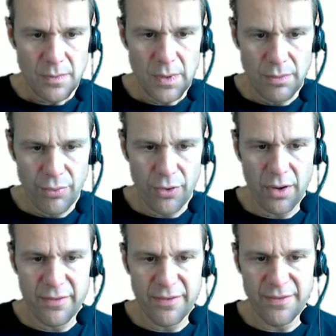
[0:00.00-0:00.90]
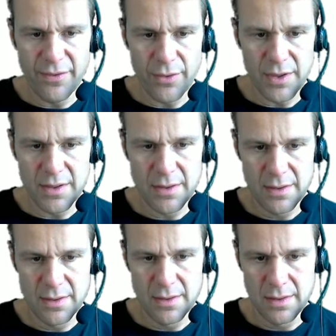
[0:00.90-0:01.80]
Private void,
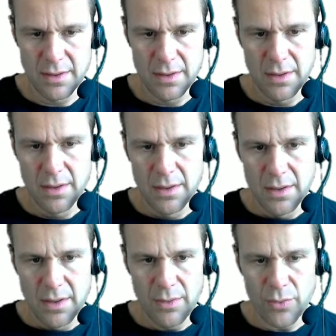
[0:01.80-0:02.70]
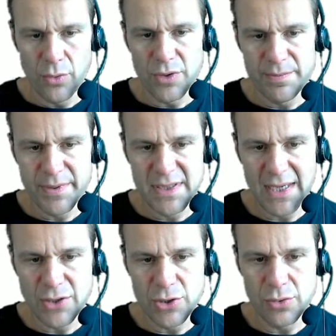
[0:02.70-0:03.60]
and we'll call this
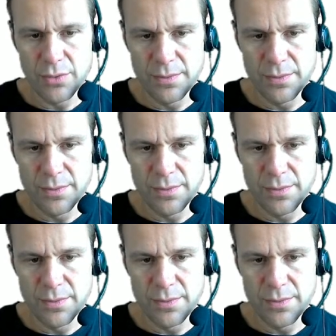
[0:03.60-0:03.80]
potential